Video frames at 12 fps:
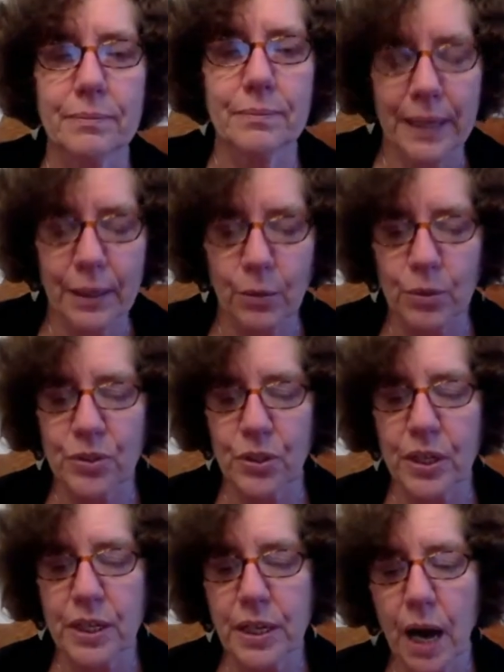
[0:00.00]
And it was a
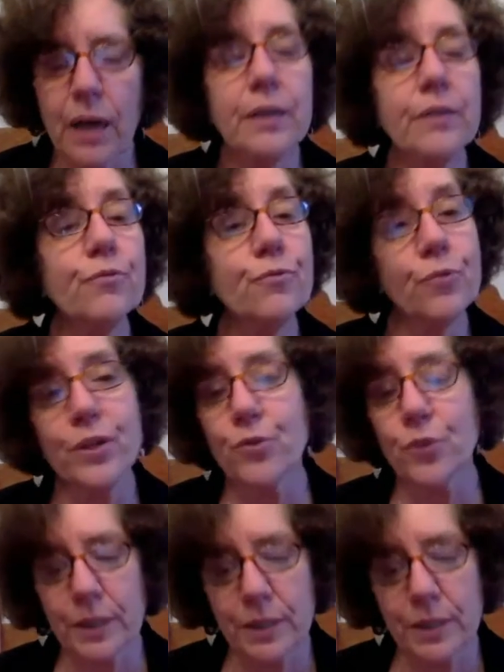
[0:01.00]
young Frederick